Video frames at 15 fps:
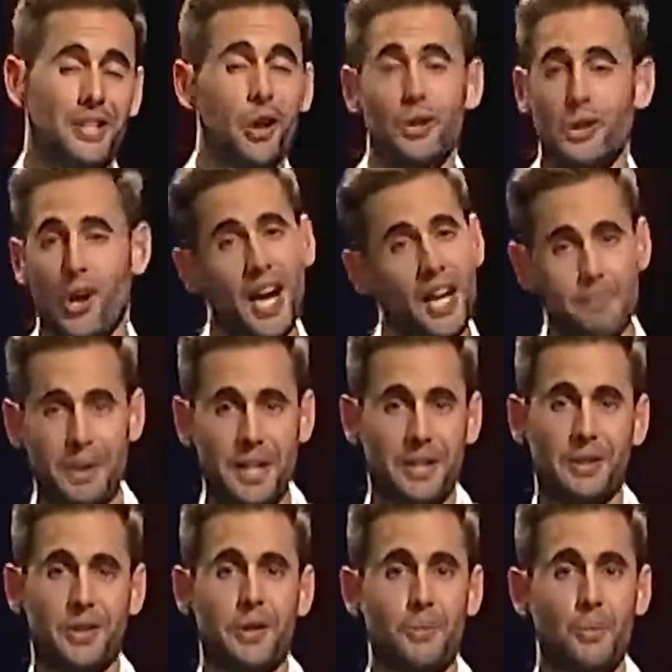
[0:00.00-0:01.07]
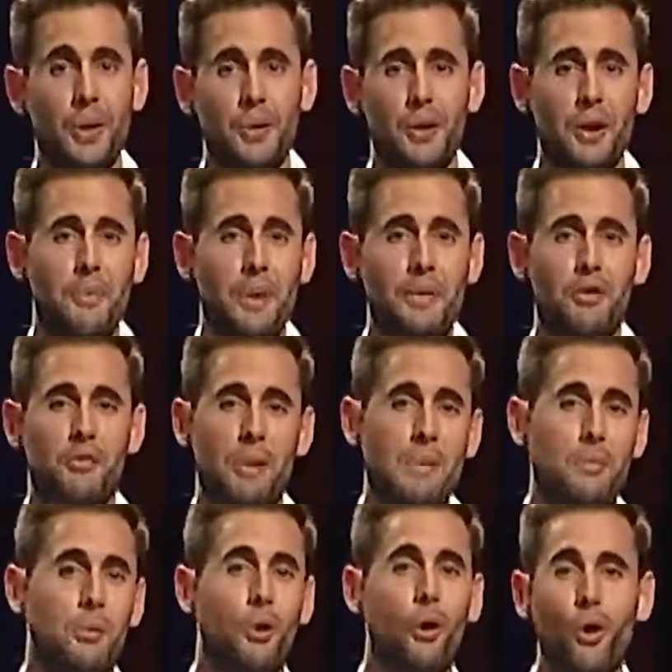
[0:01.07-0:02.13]
We don't like being alone. We want to be with
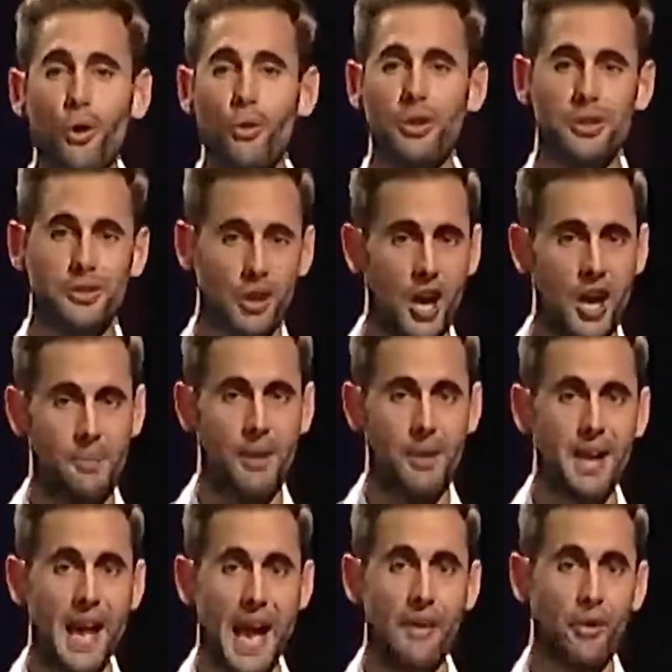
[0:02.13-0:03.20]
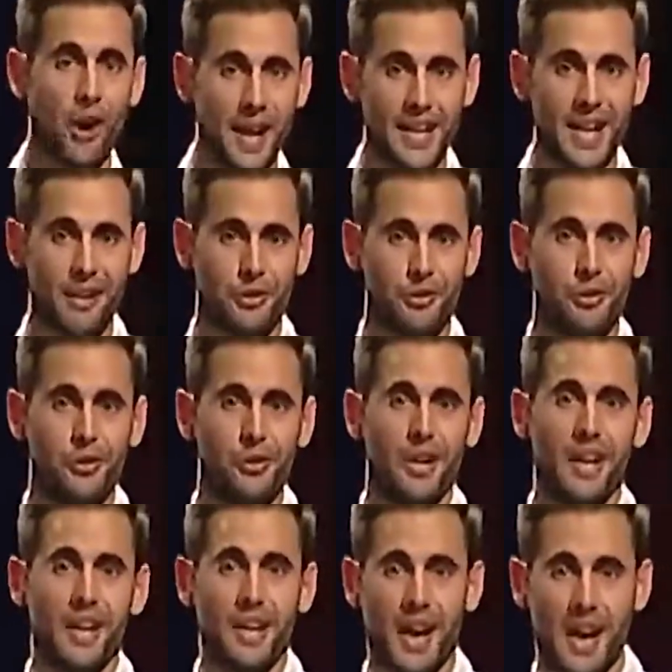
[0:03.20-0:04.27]
people all the time. And right now
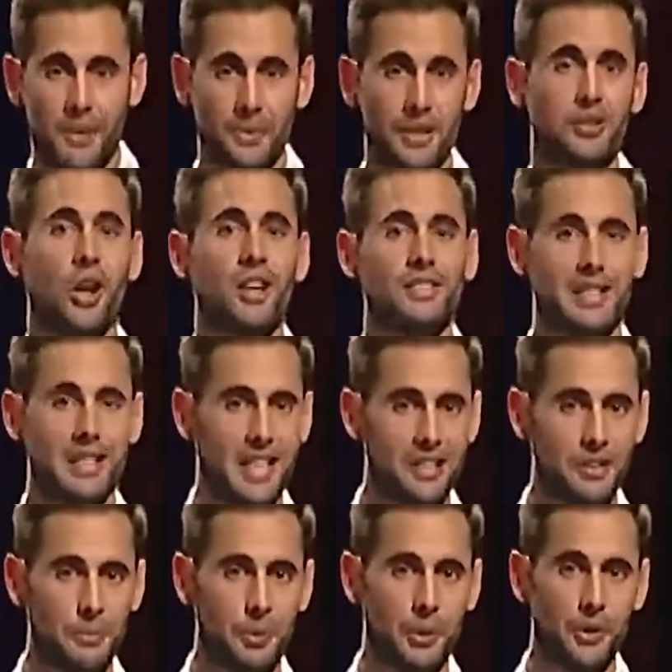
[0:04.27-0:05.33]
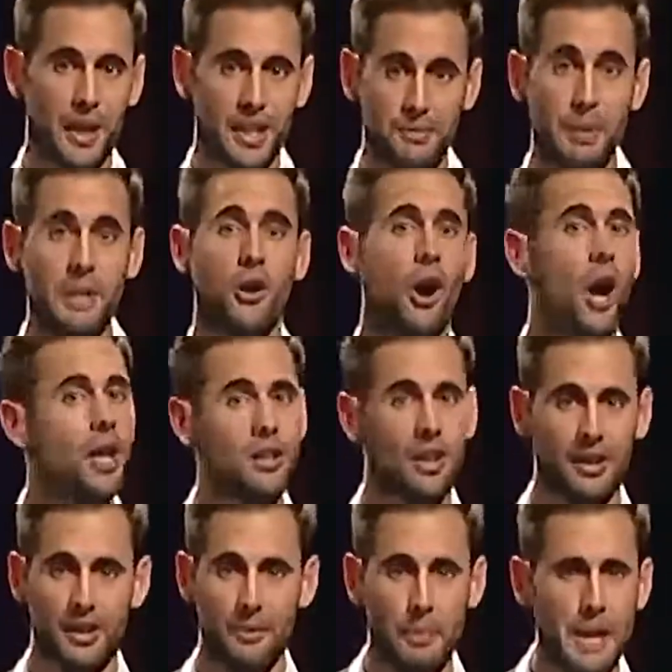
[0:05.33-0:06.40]
through um, this isolation period, that's been
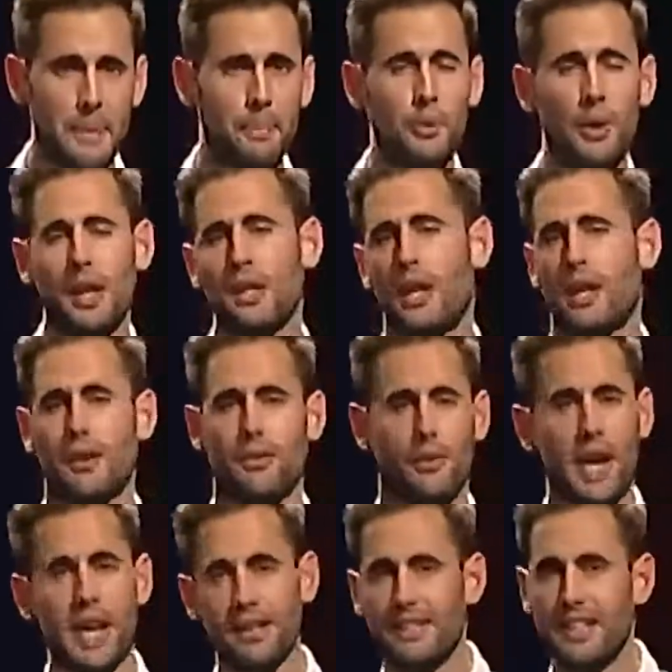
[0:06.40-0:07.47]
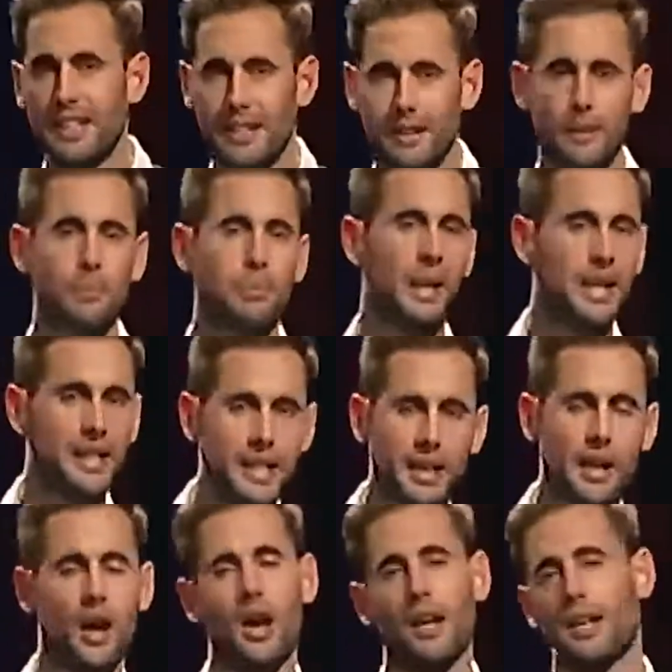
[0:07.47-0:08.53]
highlighted. People are like ranting,
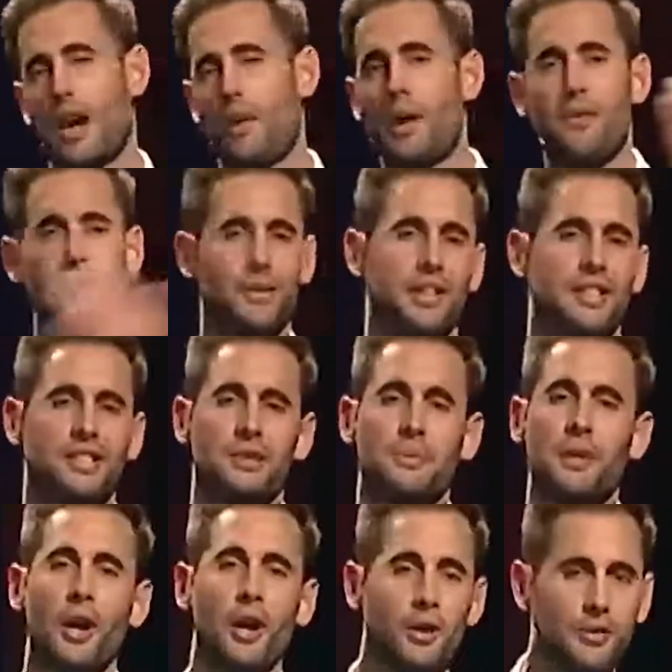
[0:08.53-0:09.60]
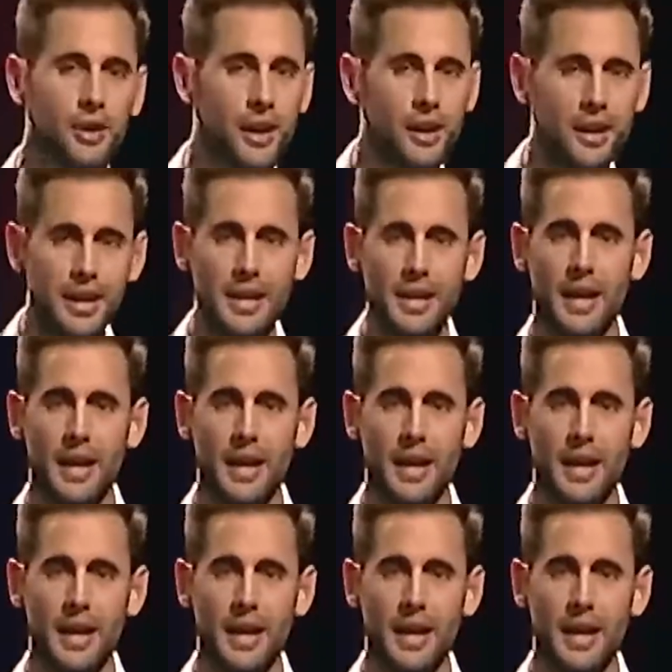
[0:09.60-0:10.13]
complaining, oh, I can't wait for this to be over.